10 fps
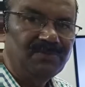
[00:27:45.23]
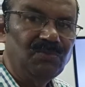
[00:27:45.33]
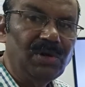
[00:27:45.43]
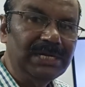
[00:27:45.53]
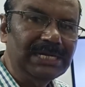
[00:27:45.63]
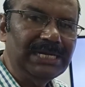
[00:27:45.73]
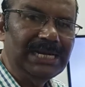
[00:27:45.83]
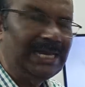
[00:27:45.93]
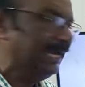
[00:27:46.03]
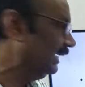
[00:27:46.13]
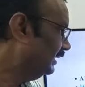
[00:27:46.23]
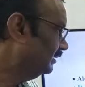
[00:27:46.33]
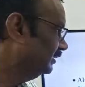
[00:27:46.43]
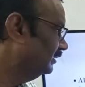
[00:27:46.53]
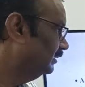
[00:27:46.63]
water
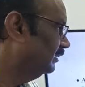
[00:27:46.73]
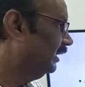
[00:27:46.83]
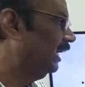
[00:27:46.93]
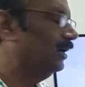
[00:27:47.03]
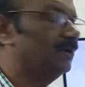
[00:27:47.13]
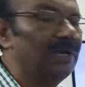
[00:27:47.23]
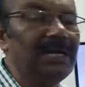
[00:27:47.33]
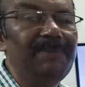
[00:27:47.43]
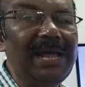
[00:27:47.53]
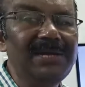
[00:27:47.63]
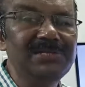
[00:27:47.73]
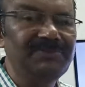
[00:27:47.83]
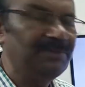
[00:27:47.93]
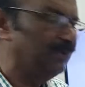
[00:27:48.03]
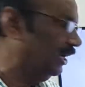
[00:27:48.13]
and electrolyte balance
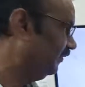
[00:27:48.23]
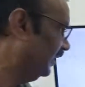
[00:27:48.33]
of the body,